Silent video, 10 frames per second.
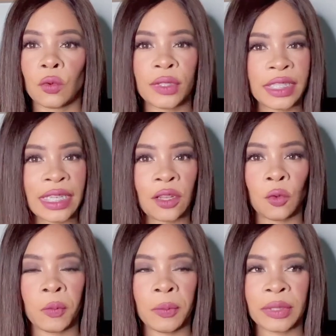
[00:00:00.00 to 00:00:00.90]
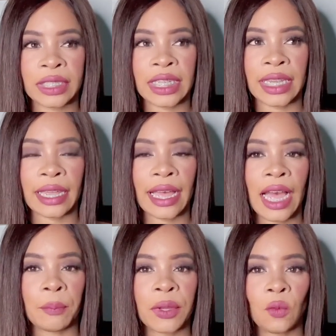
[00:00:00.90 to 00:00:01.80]
saying that the old people say, a
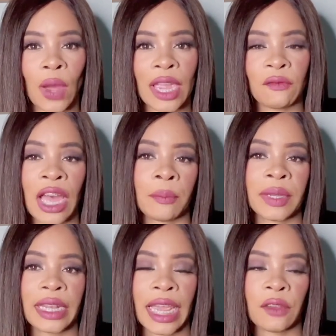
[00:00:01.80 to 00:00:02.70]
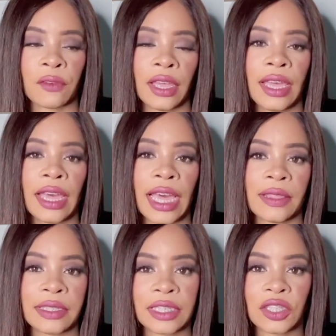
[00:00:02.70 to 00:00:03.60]
happy wife, happy life. And
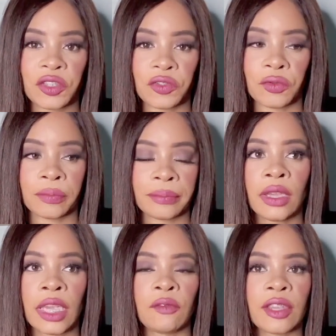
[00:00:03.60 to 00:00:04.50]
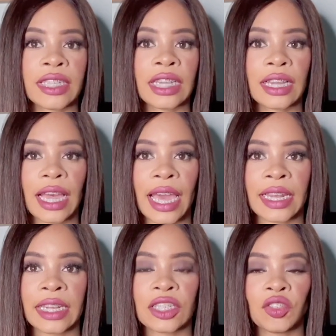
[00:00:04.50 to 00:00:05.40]
this is true. If there's a guy
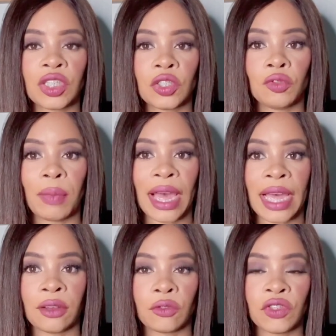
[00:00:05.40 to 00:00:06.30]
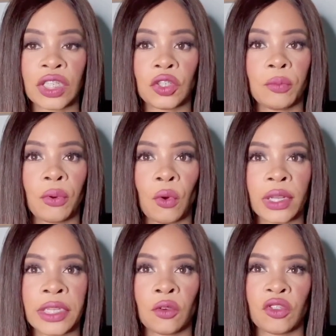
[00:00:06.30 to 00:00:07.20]
that is treating you bad or treating you
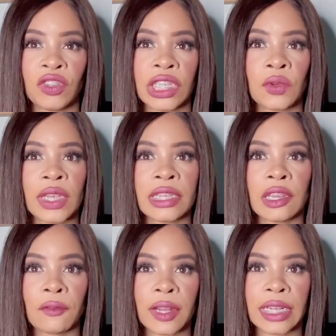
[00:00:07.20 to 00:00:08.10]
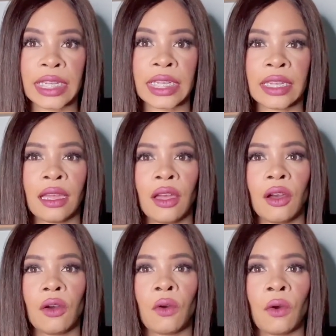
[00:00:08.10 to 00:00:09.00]
poorly or treating you indifferently
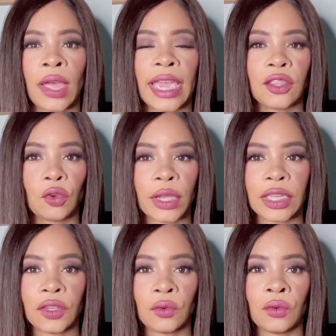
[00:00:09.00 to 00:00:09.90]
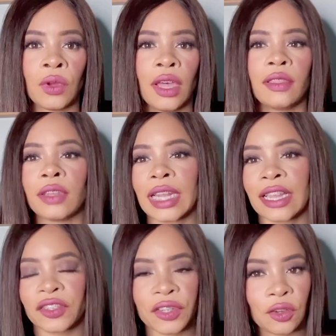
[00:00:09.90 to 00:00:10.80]
or ignoring you, not
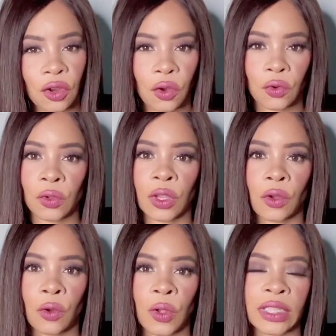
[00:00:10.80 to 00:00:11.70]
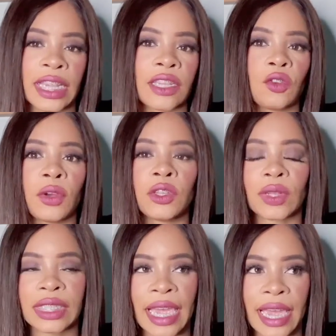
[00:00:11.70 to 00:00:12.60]
answering your calls, ignoring your
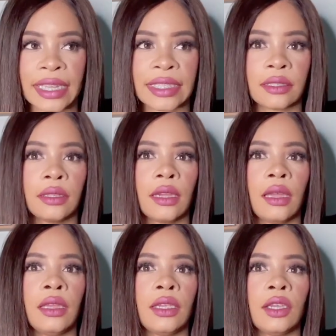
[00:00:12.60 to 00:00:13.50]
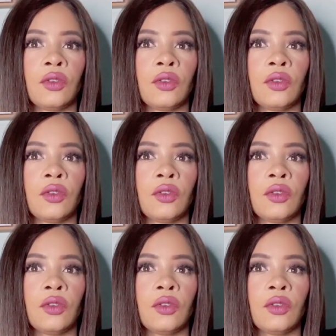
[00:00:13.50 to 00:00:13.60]
texts, he